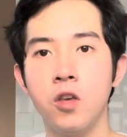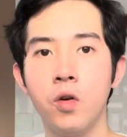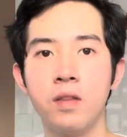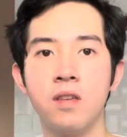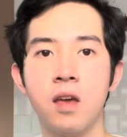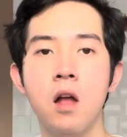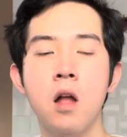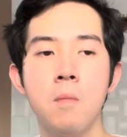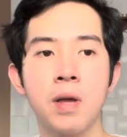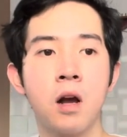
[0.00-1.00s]
you can say
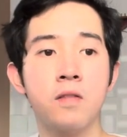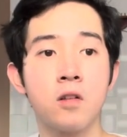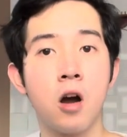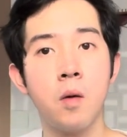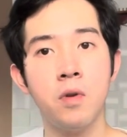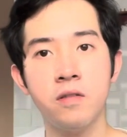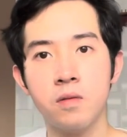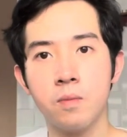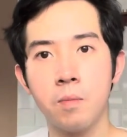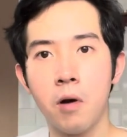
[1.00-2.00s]
because the
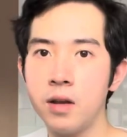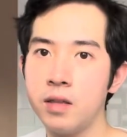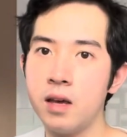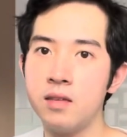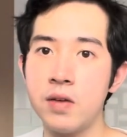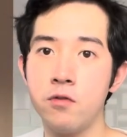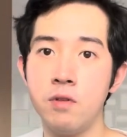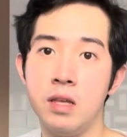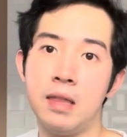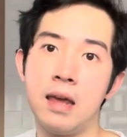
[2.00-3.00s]
Communist Party has never
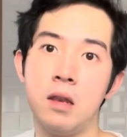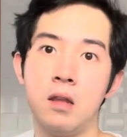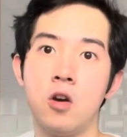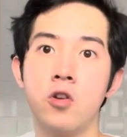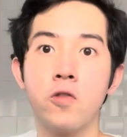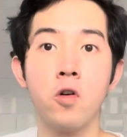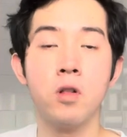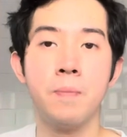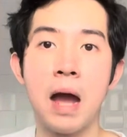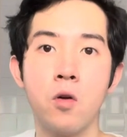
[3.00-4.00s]
really taken control
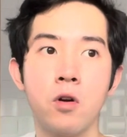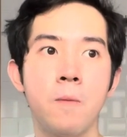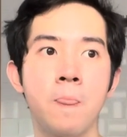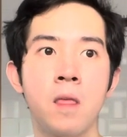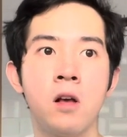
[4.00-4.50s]
and power,